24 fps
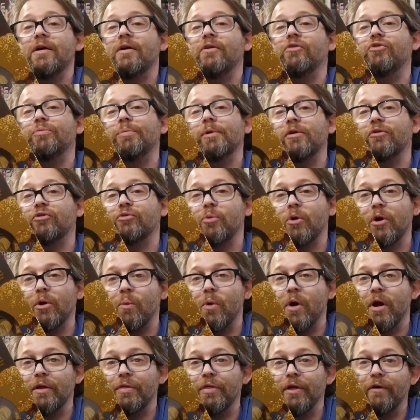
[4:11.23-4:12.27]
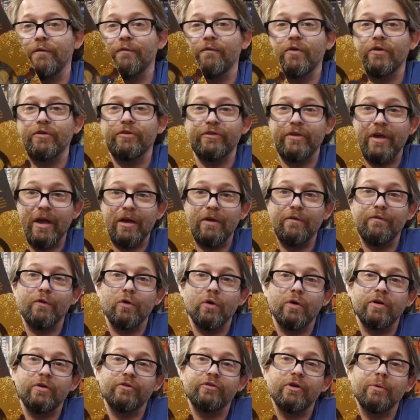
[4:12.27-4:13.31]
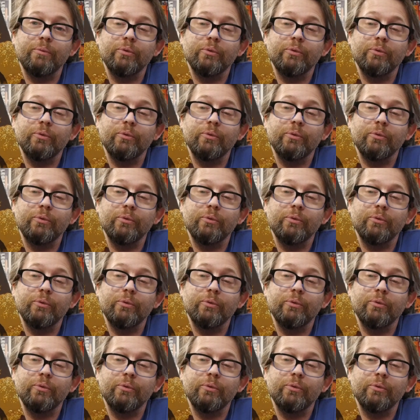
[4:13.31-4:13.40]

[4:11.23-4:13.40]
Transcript: And speaking of support, I want to thank First Second for hooking us